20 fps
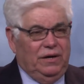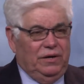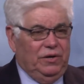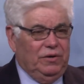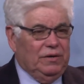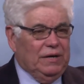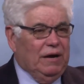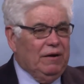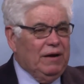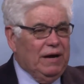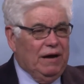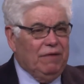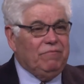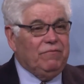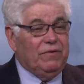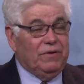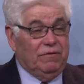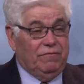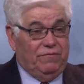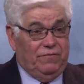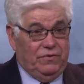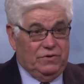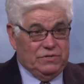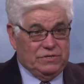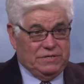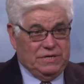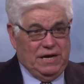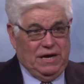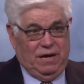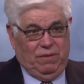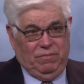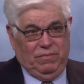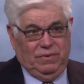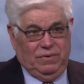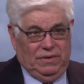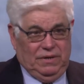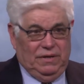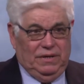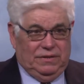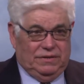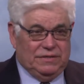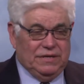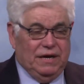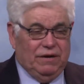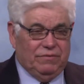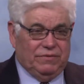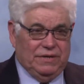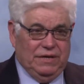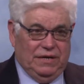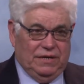you now have for the first time in South